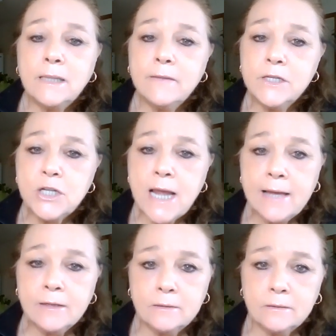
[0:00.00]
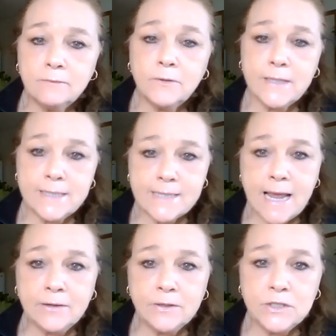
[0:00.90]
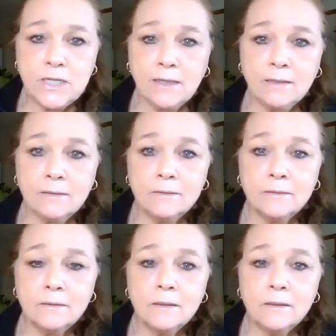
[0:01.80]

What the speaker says: Be the channel for this energy